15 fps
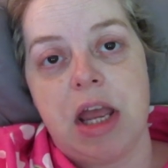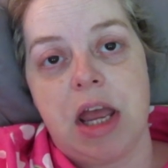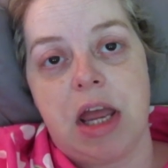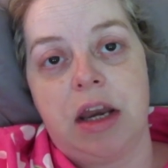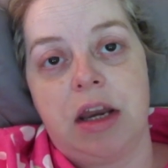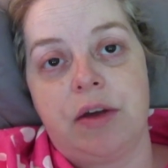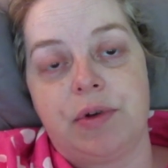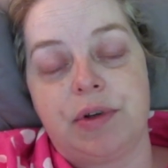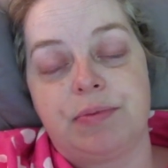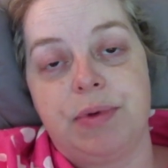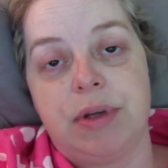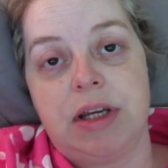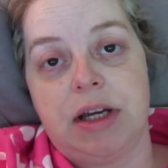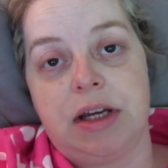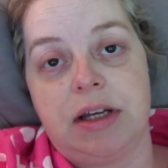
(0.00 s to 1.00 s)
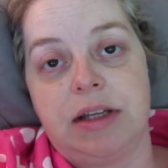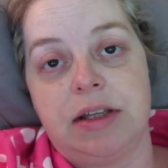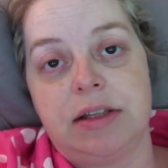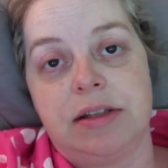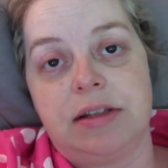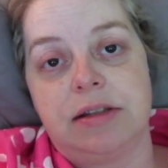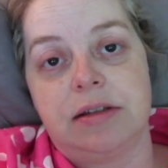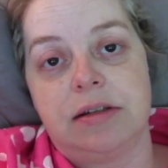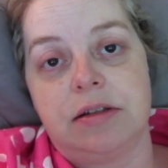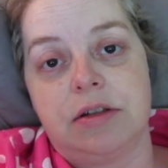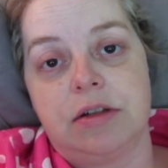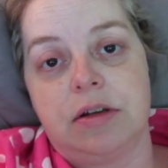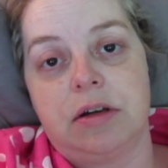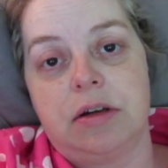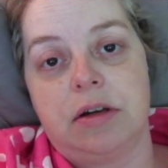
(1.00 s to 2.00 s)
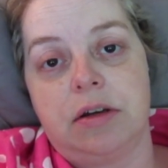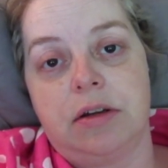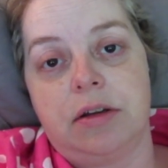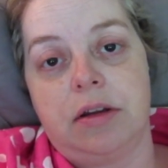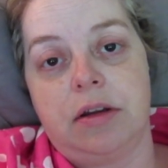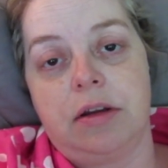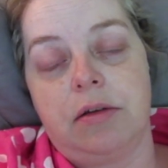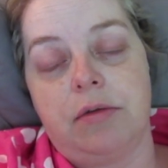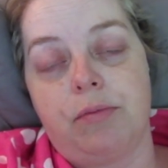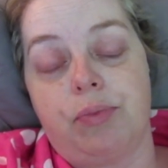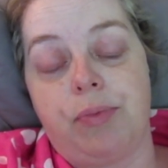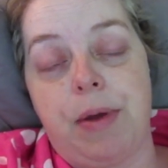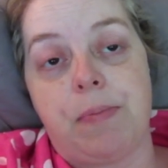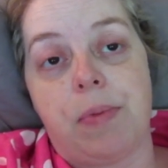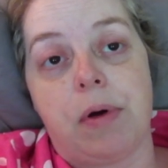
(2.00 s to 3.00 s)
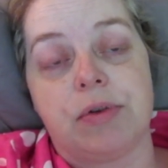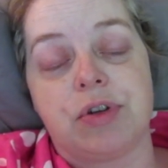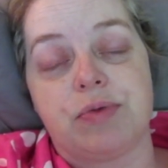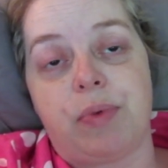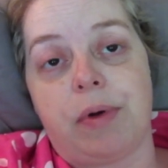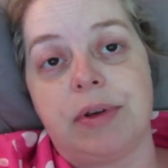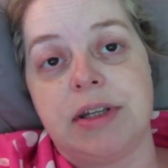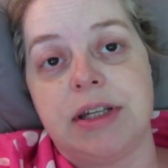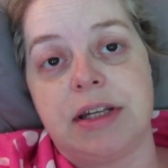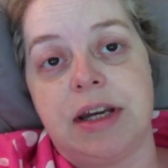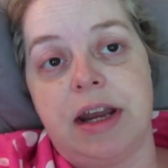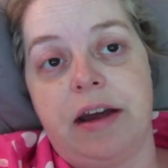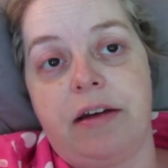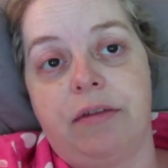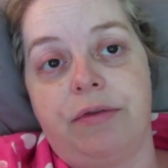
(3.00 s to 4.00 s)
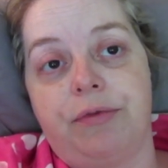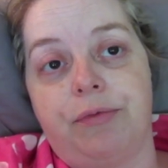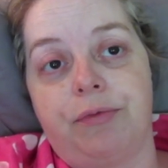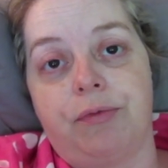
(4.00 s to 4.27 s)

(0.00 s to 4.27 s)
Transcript: And it was because she probably didn't have